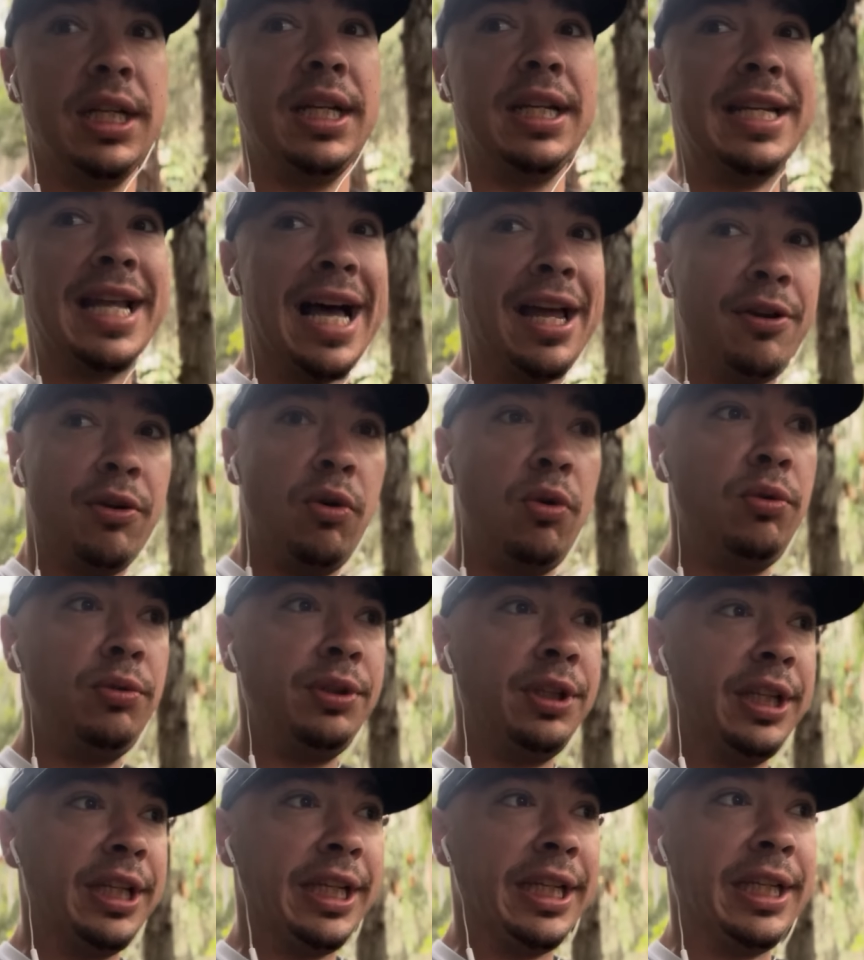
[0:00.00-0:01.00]
Not
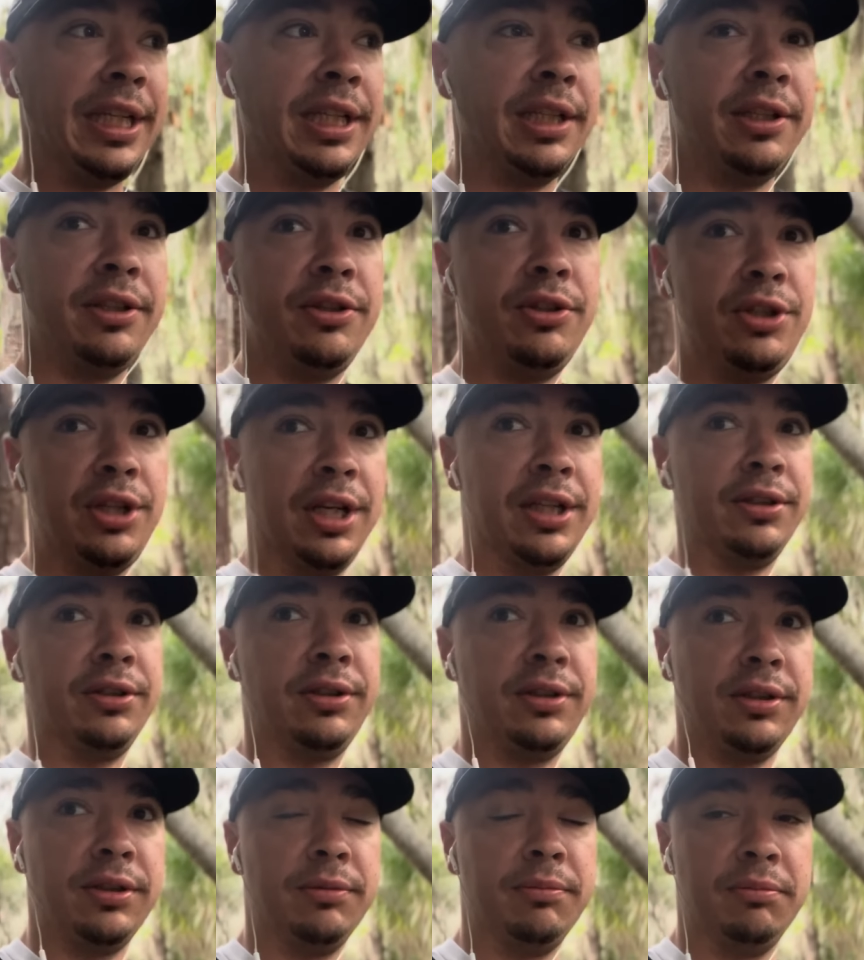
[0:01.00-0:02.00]
only
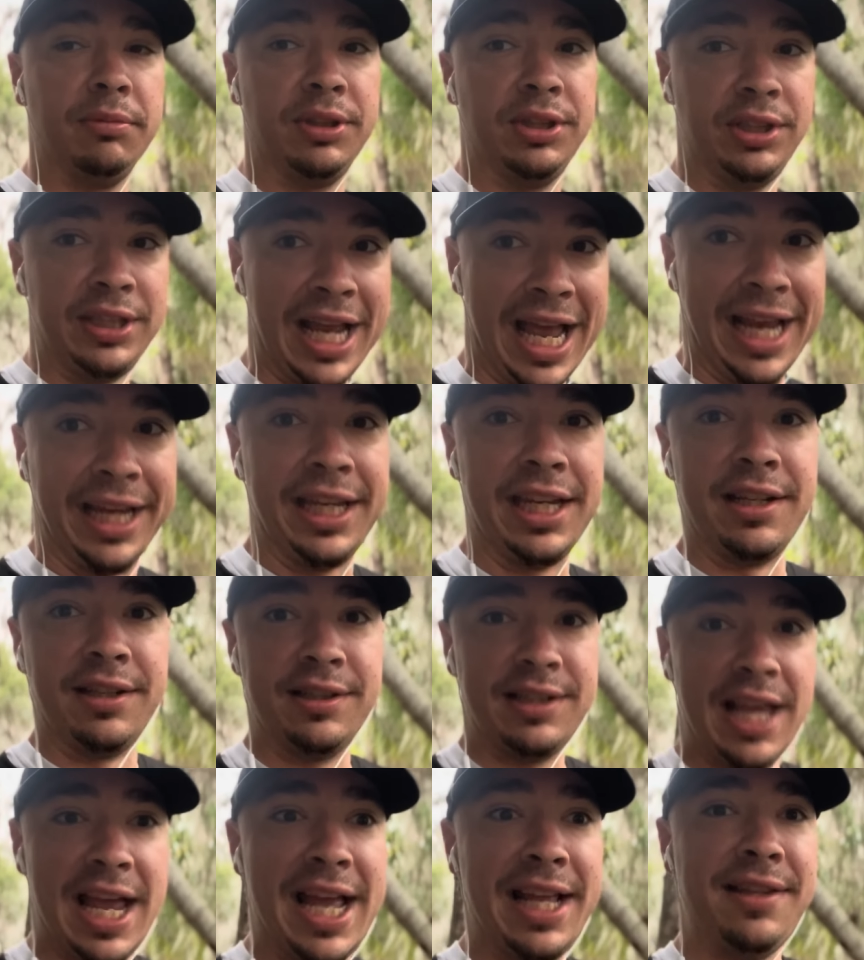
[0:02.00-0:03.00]
just stacking
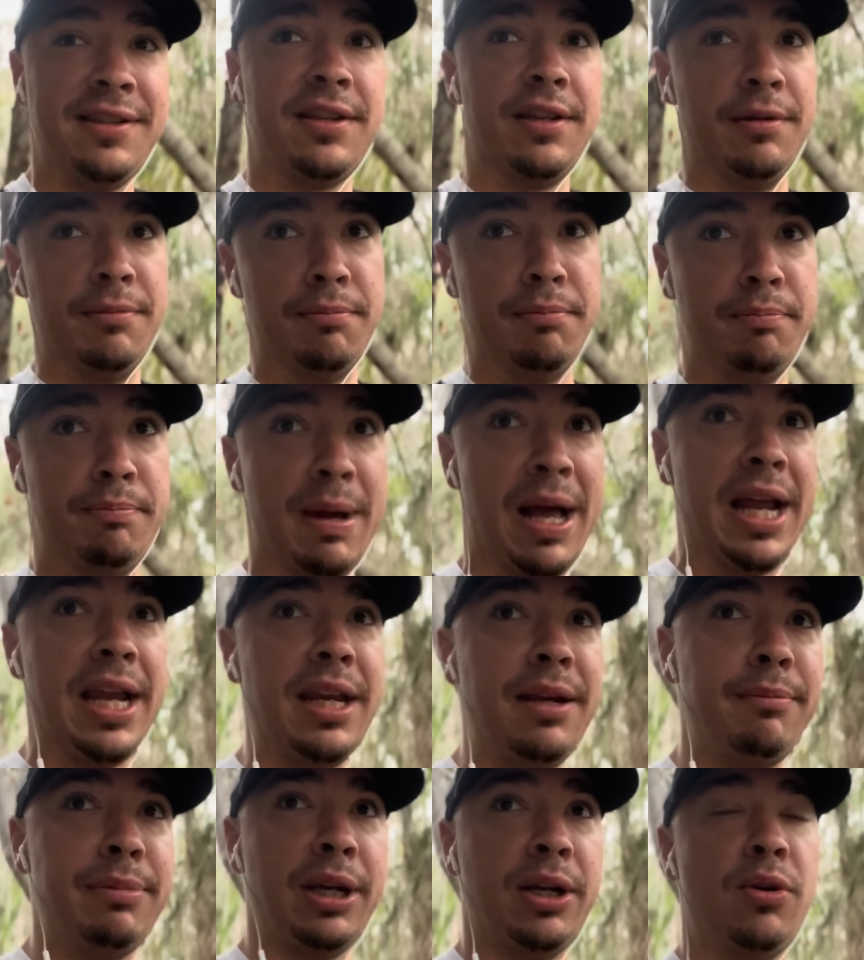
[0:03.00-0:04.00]
sats and
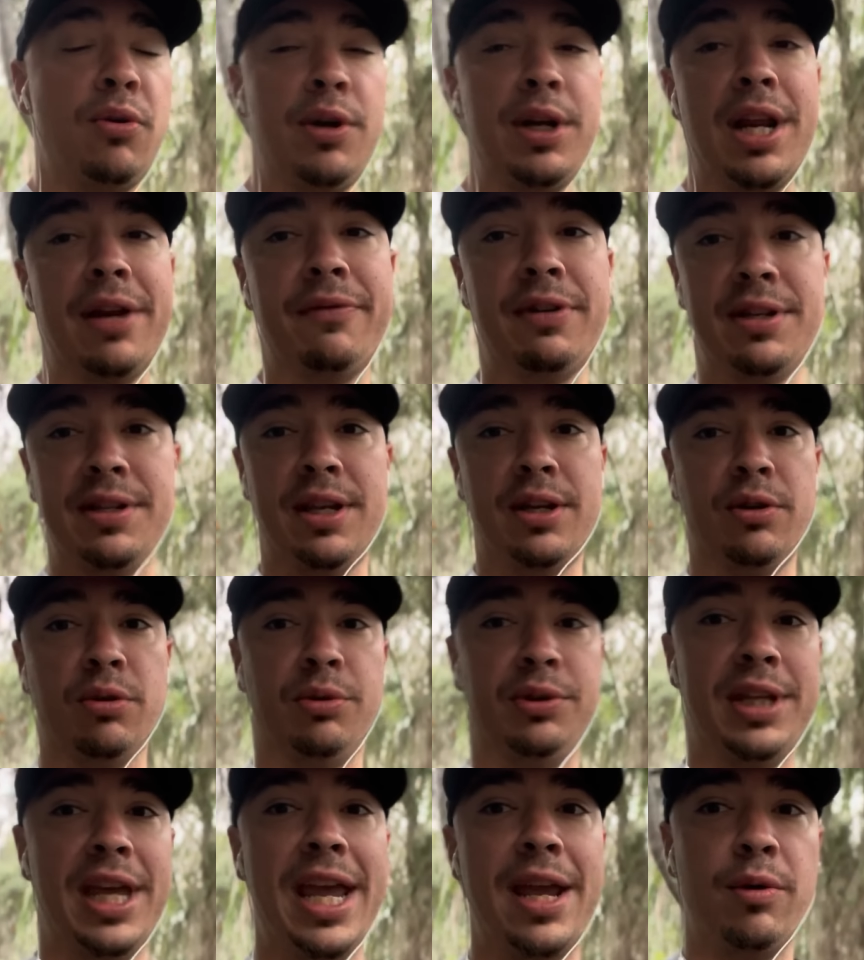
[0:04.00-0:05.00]
buying Bitcoin every single
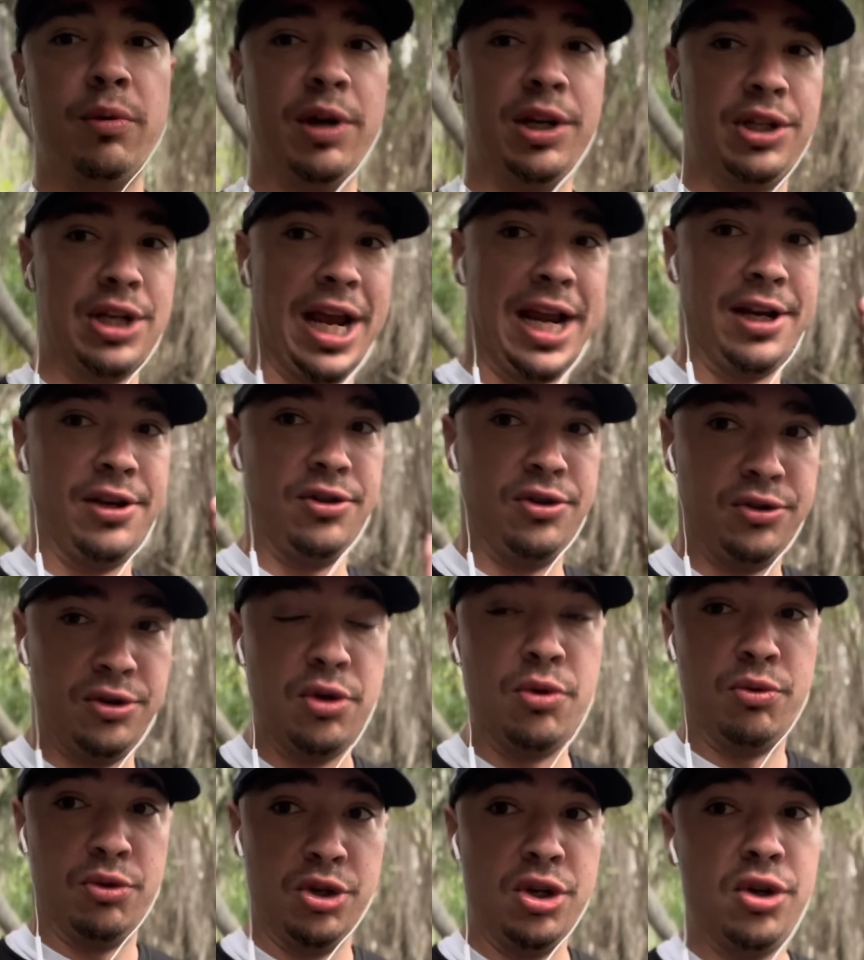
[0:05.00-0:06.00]
day, which I
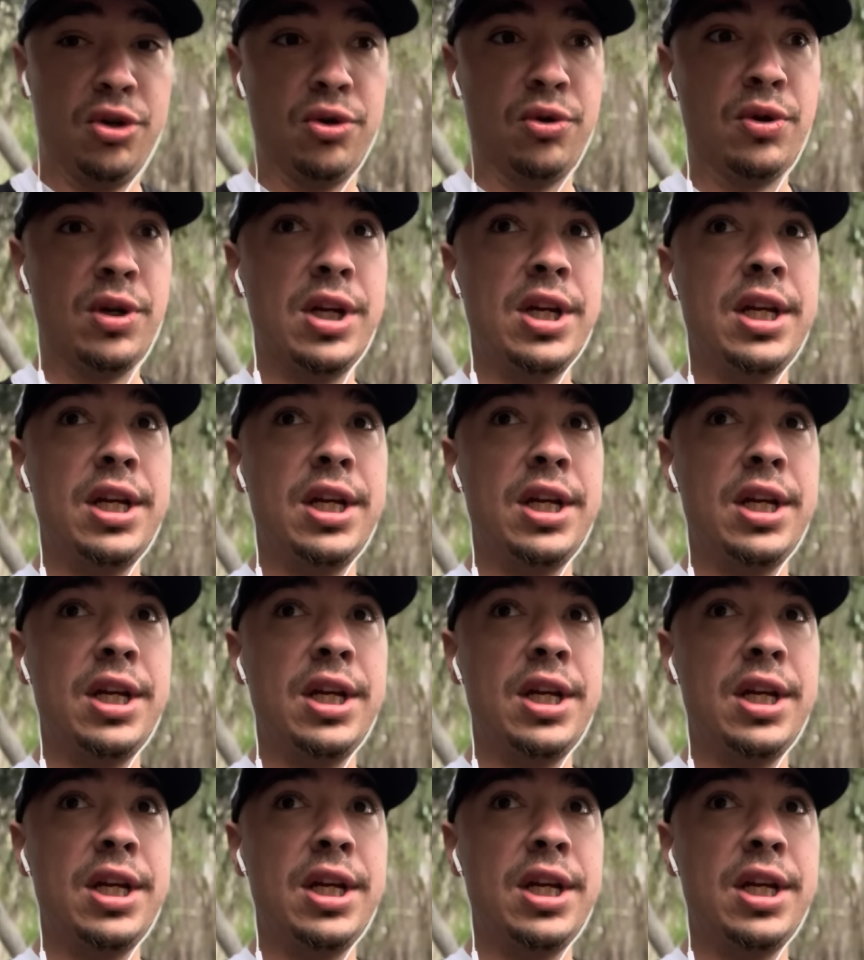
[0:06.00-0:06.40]
do,